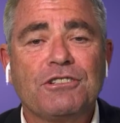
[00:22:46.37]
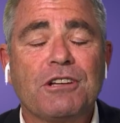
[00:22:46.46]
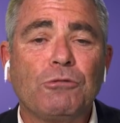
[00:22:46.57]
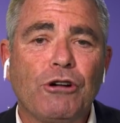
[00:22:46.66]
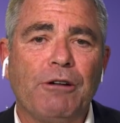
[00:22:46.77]

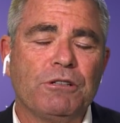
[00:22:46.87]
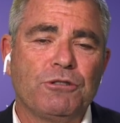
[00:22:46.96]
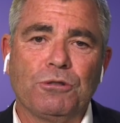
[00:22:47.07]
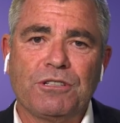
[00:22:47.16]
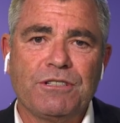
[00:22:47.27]
some great
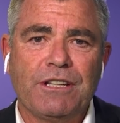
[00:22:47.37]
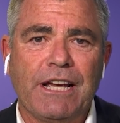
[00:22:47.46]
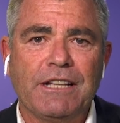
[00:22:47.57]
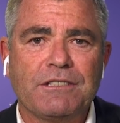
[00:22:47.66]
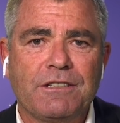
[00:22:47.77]
resources, and
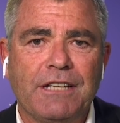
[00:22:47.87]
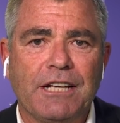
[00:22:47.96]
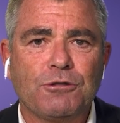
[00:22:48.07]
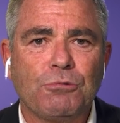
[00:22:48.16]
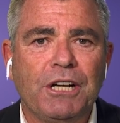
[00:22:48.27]

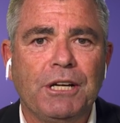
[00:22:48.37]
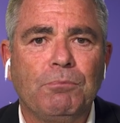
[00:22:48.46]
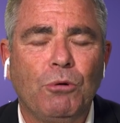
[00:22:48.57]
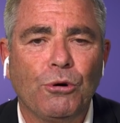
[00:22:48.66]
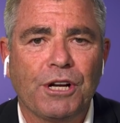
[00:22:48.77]
that's really
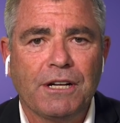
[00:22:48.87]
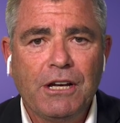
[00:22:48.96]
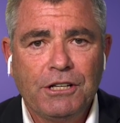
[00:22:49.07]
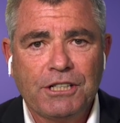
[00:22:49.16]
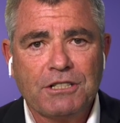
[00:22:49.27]
important.
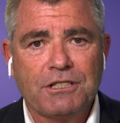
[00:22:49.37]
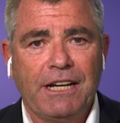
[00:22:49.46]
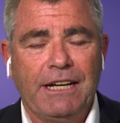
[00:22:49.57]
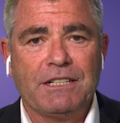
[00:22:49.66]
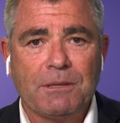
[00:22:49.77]
Just
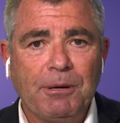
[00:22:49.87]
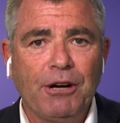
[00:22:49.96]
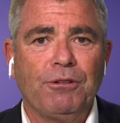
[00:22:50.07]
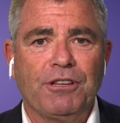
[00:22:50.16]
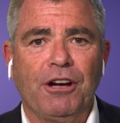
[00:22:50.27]
as a
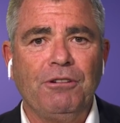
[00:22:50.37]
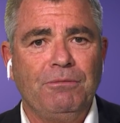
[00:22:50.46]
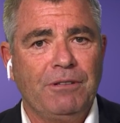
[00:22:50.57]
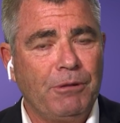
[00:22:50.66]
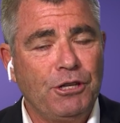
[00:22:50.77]
parent, though,
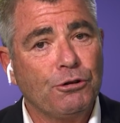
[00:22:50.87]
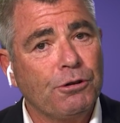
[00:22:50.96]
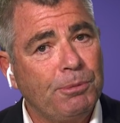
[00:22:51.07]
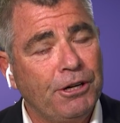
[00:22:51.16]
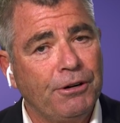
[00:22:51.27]
I mean, you're a
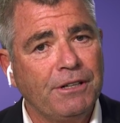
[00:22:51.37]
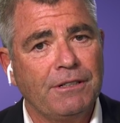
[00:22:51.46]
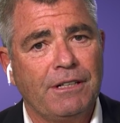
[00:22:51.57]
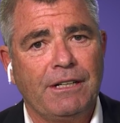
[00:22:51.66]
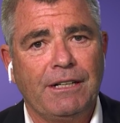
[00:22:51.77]
parent,
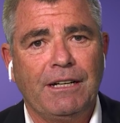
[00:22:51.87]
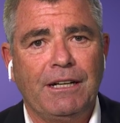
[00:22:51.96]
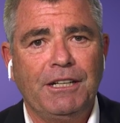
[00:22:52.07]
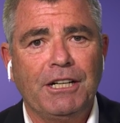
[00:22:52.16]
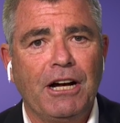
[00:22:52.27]

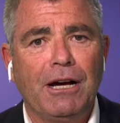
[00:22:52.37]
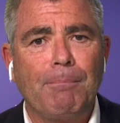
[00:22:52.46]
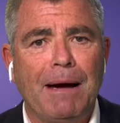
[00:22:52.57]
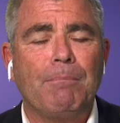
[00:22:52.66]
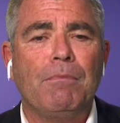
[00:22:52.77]
a
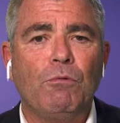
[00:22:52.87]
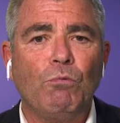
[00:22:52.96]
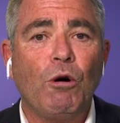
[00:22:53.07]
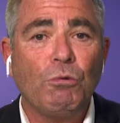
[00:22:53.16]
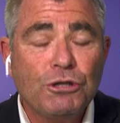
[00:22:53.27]
mum.
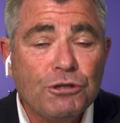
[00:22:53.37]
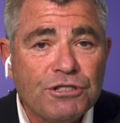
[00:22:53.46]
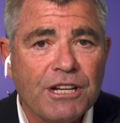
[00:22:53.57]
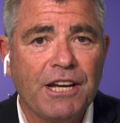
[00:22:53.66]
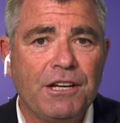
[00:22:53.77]
What would you
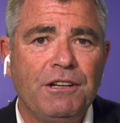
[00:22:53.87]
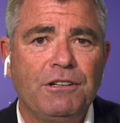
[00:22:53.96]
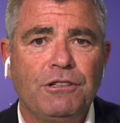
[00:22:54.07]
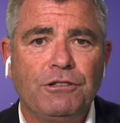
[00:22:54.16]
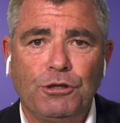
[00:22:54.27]
say
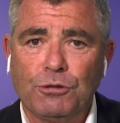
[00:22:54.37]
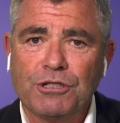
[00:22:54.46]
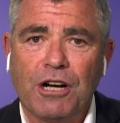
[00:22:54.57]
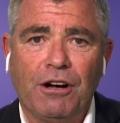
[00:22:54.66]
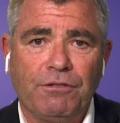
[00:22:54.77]
to your
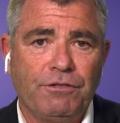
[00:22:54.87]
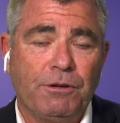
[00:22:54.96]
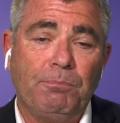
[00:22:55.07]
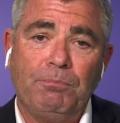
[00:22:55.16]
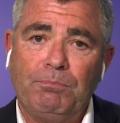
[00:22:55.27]
child? For a
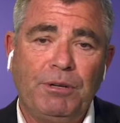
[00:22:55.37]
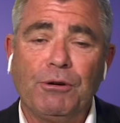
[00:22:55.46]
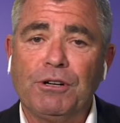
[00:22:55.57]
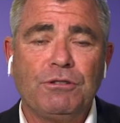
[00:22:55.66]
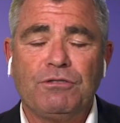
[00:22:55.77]

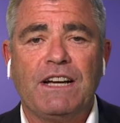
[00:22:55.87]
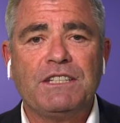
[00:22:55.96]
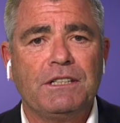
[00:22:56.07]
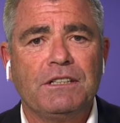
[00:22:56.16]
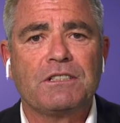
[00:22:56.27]
parent who's
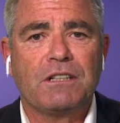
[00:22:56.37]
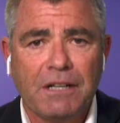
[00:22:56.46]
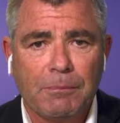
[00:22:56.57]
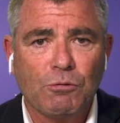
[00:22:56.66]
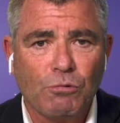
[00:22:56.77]
facing this
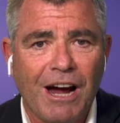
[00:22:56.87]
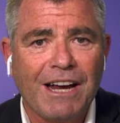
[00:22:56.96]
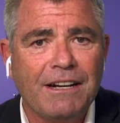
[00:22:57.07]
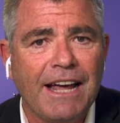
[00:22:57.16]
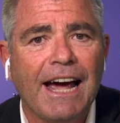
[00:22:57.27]
dilemma
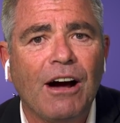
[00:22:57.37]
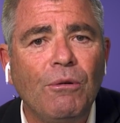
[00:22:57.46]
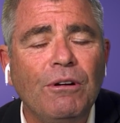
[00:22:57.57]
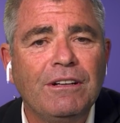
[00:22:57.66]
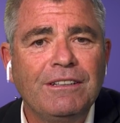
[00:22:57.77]
right
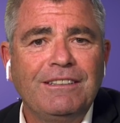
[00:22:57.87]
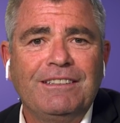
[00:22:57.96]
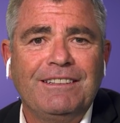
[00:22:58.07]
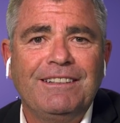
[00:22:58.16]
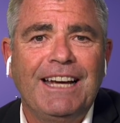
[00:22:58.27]
now,
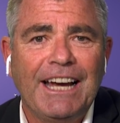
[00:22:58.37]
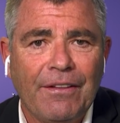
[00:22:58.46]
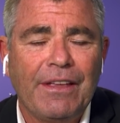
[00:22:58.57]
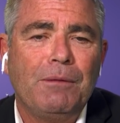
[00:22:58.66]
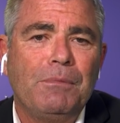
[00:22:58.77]
how do
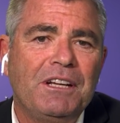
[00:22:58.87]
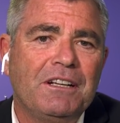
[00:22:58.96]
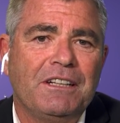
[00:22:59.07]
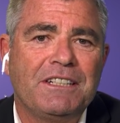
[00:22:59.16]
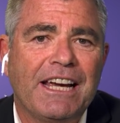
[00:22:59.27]
they
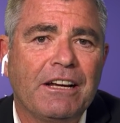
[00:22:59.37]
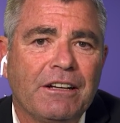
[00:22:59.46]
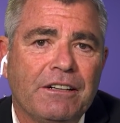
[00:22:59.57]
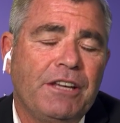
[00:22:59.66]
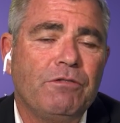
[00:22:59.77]
immediately tackle
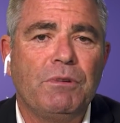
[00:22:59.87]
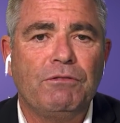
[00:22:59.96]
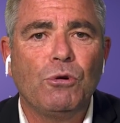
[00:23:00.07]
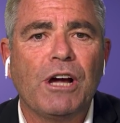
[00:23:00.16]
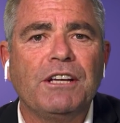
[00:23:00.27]
it, even
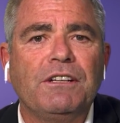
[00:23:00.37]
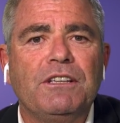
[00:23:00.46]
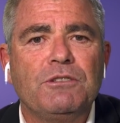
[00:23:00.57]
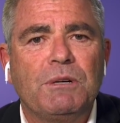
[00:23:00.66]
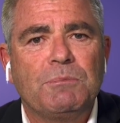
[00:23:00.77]
before going to
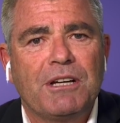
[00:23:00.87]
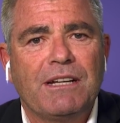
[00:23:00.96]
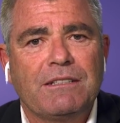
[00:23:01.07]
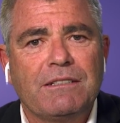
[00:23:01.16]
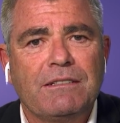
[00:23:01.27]
these
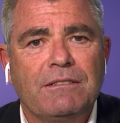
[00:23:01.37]
websites?